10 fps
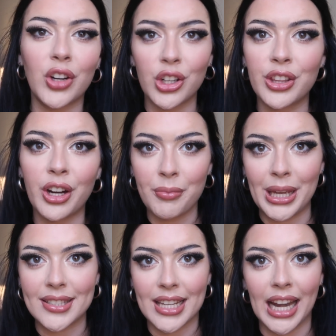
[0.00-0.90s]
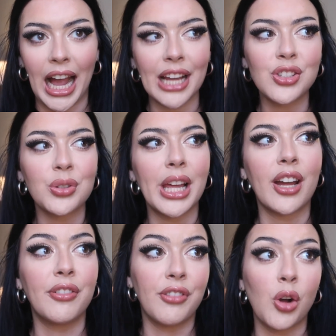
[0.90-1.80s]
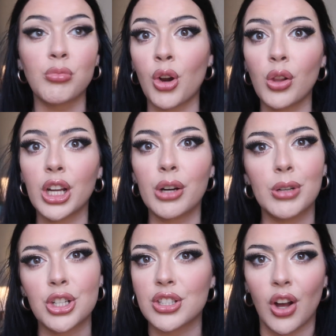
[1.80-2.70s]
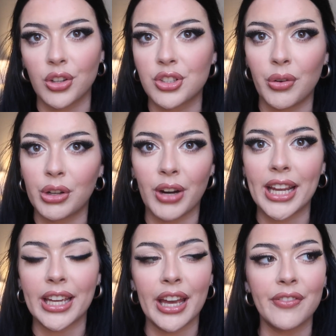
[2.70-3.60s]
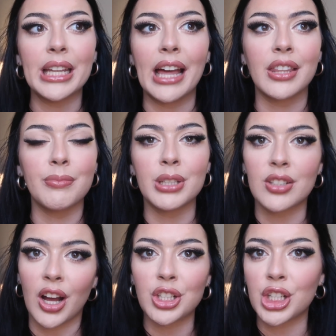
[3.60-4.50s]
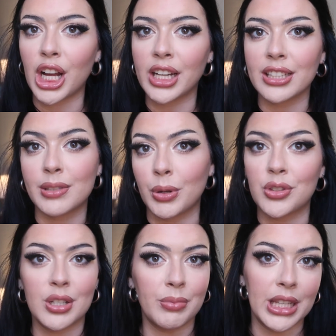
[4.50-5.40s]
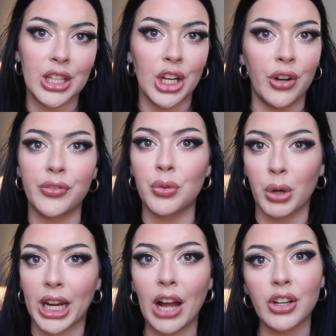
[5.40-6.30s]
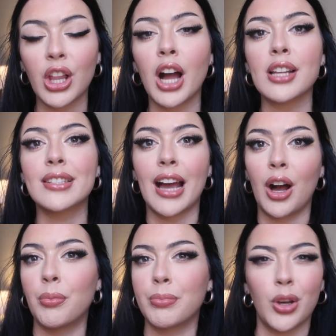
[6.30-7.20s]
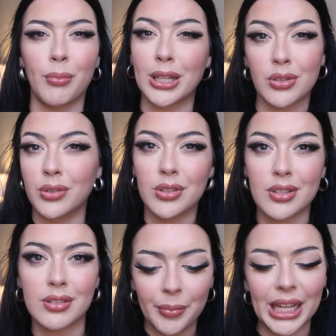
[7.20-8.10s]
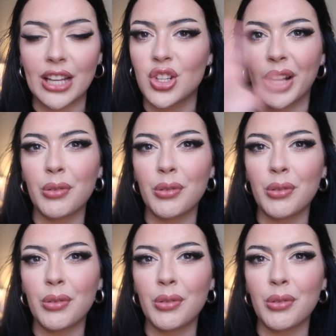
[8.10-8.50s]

i've heard they're amazing i do like a foam roller which is also a great gift but yeah the massage gun is supposed to be be, you know, if you work out a lot to help your muscles. But yeah, so